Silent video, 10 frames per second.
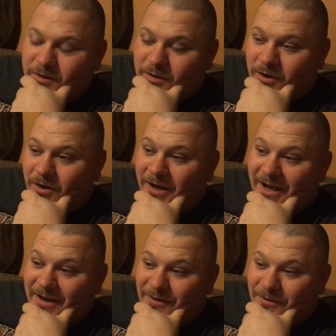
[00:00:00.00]
Kurt
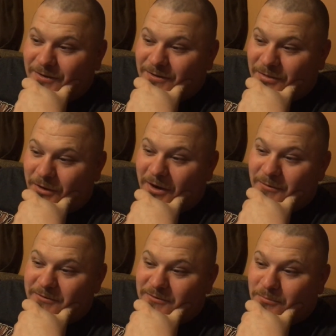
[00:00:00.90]
Angle thought
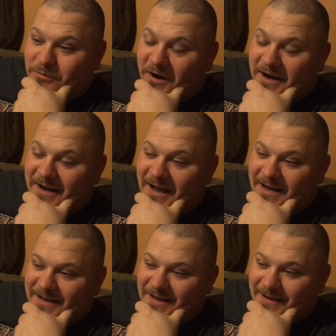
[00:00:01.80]
it was a bright
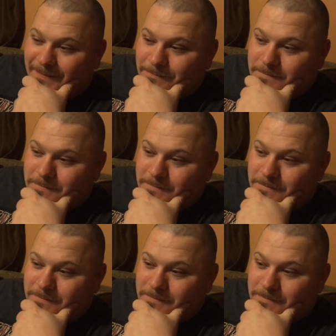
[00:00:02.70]
idea